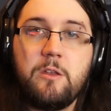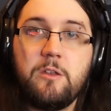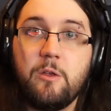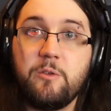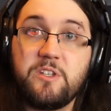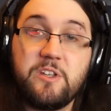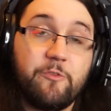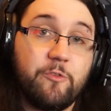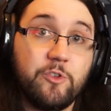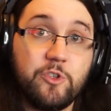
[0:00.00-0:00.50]

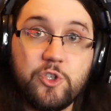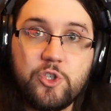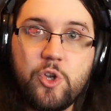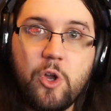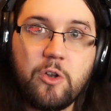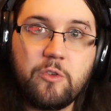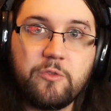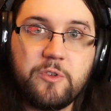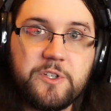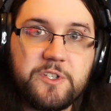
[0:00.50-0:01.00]
different
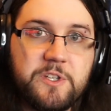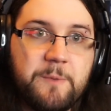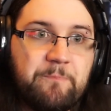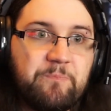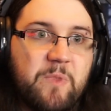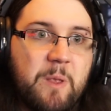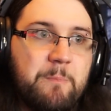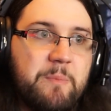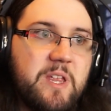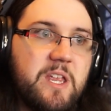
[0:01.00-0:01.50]
genres,
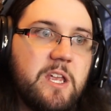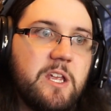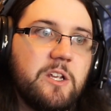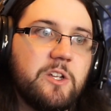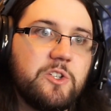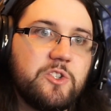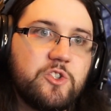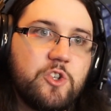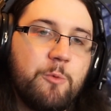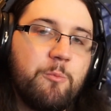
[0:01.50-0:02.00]
being
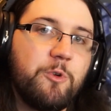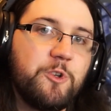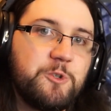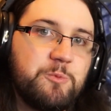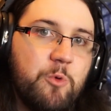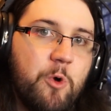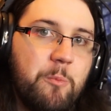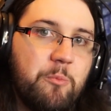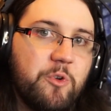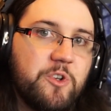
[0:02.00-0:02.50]
so much
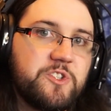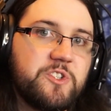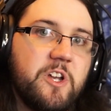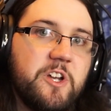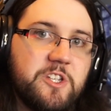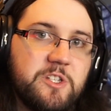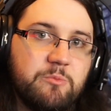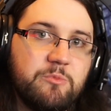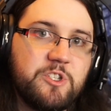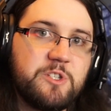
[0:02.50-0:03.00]
more precise
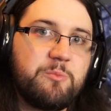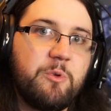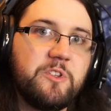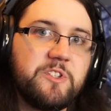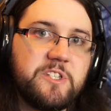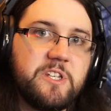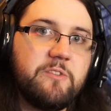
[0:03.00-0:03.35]
and responsive.